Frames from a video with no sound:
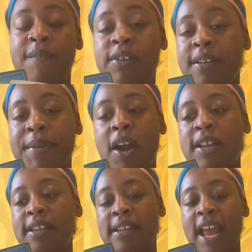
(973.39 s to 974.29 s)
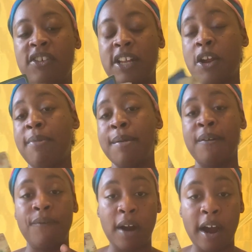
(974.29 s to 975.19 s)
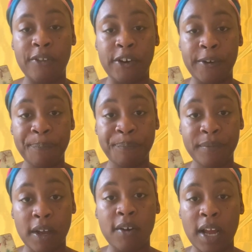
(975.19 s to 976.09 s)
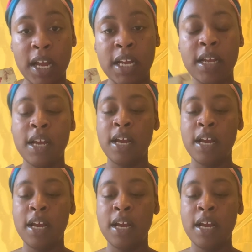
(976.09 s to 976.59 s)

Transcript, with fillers: For some of y'all, this is actually your baby father, okay?